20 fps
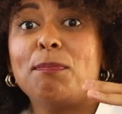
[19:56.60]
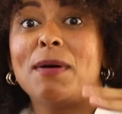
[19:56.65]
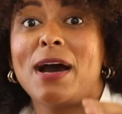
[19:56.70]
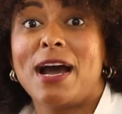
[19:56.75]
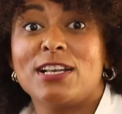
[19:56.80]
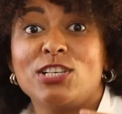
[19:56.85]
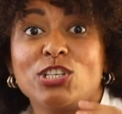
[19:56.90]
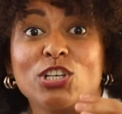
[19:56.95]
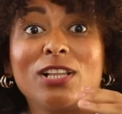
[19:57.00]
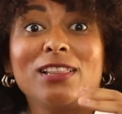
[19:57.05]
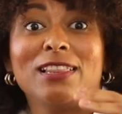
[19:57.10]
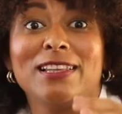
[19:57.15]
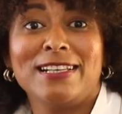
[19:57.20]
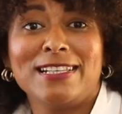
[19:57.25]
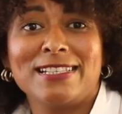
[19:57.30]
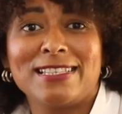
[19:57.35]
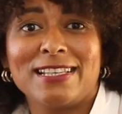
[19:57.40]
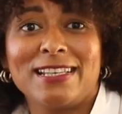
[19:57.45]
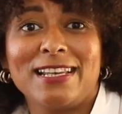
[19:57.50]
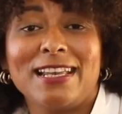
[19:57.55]
patch
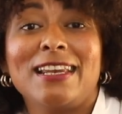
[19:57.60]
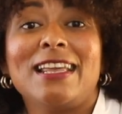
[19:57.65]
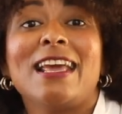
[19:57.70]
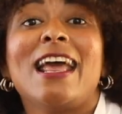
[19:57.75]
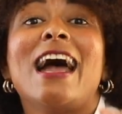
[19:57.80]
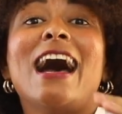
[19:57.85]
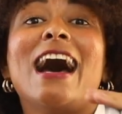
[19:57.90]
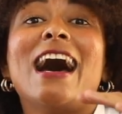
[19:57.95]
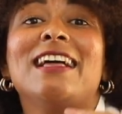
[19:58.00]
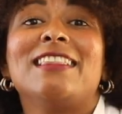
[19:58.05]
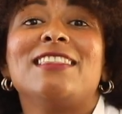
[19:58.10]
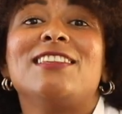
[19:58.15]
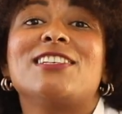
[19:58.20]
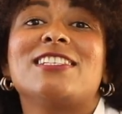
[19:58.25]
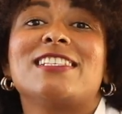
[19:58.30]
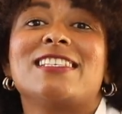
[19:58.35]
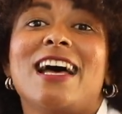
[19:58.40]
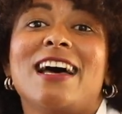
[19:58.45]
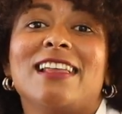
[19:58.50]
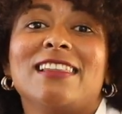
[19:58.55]
glistening under
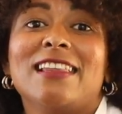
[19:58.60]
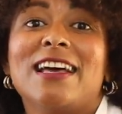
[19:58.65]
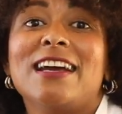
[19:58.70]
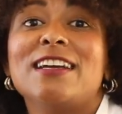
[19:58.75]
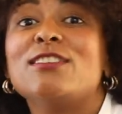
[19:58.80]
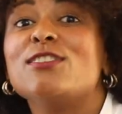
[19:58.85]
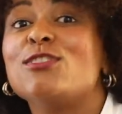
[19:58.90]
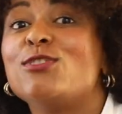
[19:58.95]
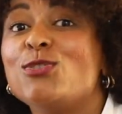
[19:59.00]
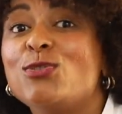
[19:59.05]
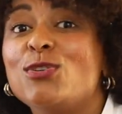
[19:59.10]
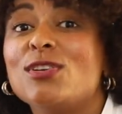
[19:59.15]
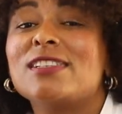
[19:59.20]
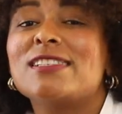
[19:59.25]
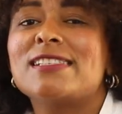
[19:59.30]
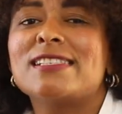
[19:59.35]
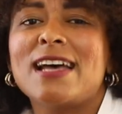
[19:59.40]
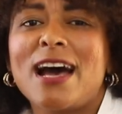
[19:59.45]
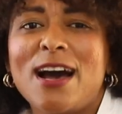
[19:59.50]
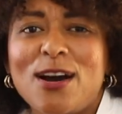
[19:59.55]
sunlight due to
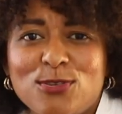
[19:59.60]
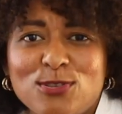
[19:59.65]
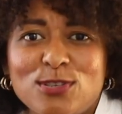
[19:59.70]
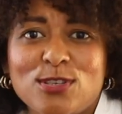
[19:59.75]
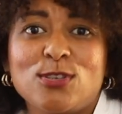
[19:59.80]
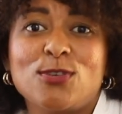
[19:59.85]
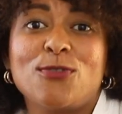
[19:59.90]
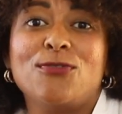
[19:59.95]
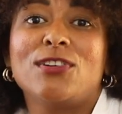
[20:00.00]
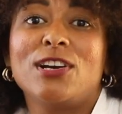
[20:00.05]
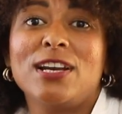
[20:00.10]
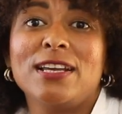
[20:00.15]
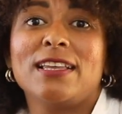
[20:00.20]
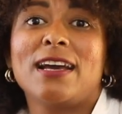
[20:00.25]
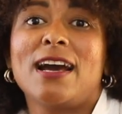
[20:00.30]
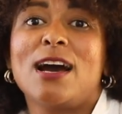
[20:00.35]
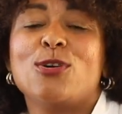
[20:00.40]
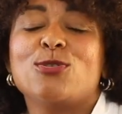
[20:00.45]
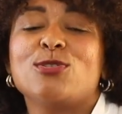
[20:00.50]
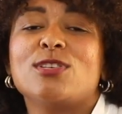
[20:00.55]
thousands of
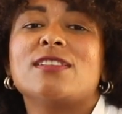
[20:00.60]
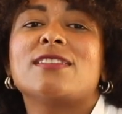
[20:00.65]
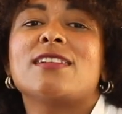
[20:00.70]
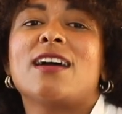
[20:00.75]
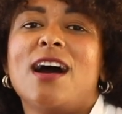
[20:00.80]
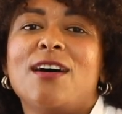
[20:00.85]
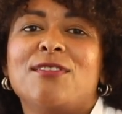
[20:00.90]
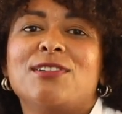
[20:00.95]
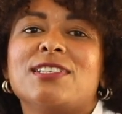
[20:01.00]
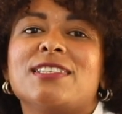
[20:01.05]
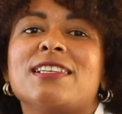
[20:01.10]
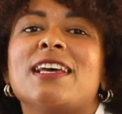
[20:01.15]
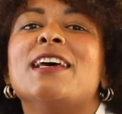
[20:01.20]
greenhouses covered